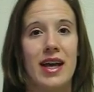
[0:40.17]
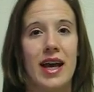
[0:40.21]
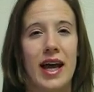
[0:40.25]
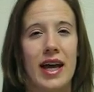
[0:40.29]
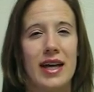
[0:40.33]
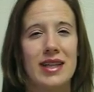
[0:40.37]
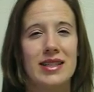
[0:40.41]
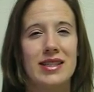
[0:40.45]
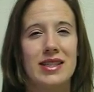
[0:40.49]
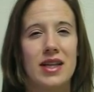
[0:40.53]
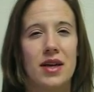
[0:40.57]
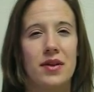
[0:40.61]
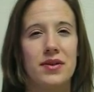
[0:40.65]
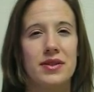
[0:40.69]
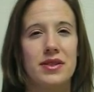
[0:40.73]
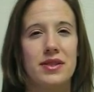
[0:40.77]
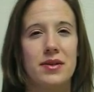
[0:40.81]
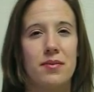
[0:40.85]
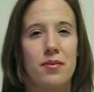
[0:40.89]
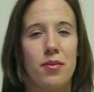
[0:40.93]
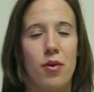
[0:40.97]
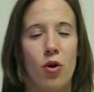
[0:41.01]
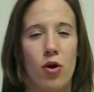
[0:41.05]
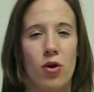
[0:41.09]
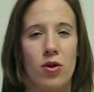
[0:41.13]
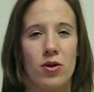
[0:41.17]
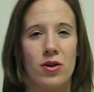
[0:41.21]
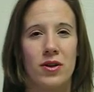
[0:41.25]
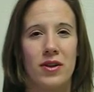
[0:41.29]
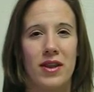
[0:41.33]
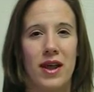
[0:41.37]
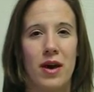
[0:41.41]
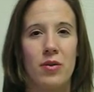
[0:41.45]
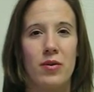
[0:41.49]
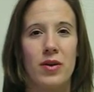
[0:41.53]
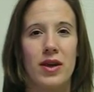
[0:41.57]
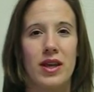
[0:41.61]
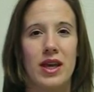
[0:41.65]
and so it's important
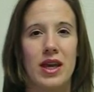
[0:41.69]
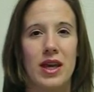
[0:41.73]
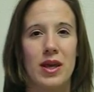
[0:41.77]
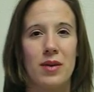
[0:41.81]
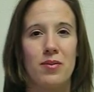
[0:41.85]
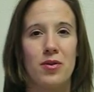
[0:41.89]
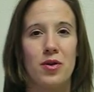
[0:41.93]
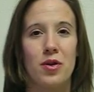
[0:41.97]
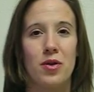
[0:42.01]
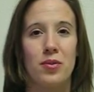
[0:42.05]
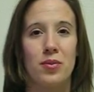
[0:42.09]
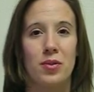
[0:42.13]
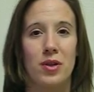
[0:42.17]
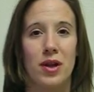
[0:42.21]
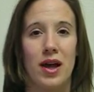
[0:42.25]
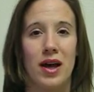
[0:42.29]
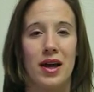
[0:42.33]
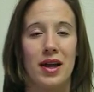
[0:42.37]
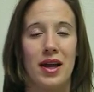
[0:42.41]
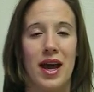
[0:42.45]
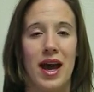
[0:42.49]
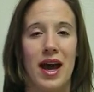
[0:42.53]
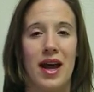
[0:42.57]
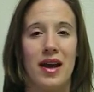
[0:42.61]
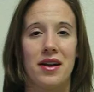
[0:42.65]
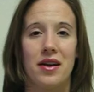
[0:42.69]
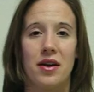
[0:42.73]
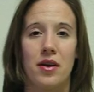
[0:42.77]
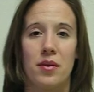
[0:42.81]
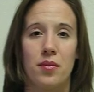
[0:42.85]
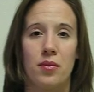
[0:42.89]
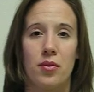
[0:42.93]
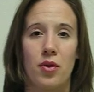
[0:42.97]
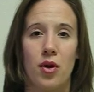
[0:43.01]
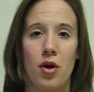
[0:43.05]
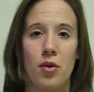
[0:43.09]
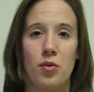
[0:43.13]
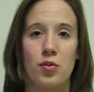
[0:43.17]
that we keep your blood at an
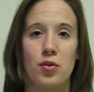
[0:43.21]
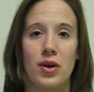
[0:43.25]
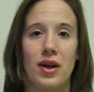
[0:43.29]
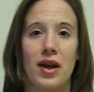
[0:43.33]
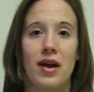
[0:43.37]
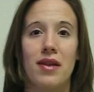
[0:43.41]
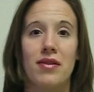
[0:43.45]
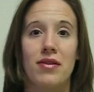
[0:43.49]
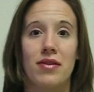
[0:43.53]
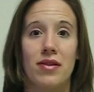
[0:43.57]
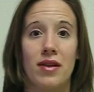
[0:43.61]
appropriate